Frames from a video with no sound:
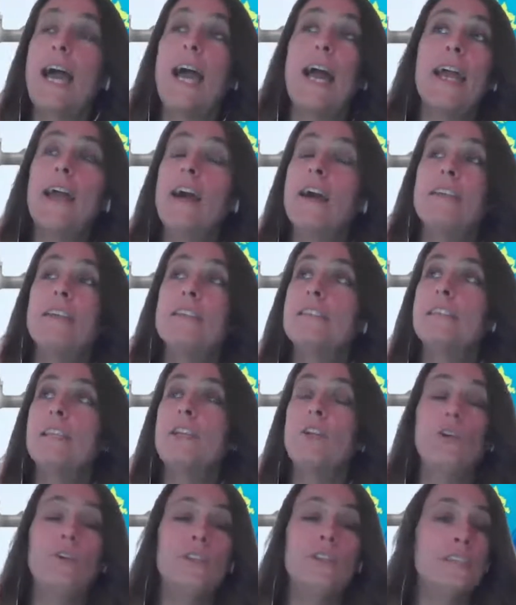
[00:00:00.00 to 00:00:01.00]
I honestly
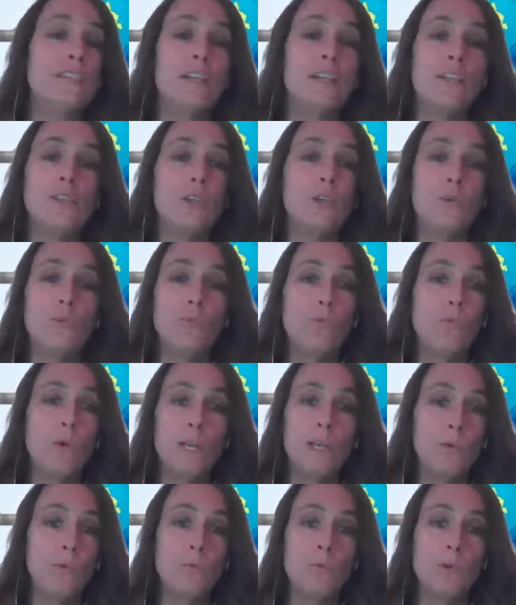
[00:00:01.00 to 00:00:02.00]
couldn't tell you
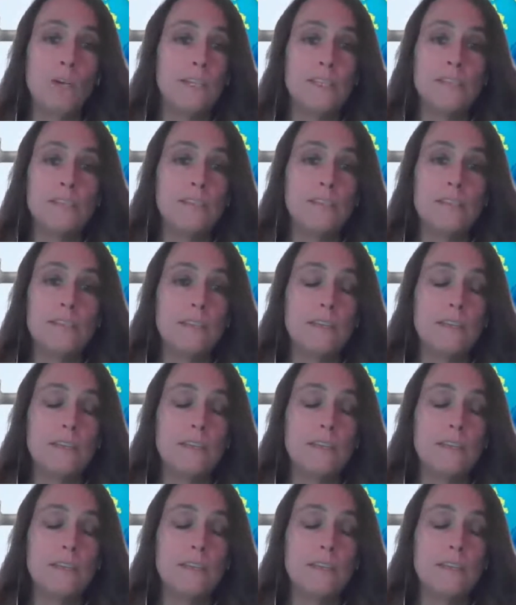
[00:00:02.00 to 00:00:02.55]
what it was